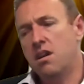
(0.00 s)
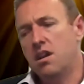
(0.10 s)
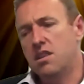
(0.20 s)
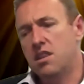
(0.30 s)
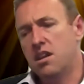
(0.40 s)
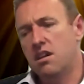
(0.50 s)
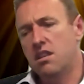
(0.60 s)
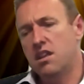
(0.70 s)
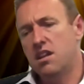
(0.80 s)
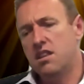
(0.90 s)

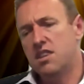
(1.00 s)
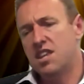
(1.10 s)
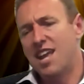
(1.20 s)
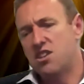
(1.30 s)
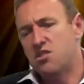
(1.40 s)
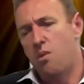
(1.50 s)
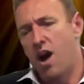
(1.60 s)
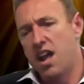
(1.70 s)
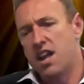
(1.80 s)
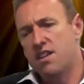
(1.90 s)
the next
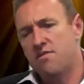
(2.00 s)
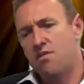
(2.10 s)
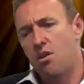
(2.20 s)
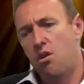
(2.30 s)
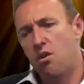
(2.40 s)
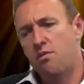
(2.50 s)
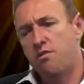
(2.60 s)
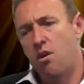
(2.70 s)
wave of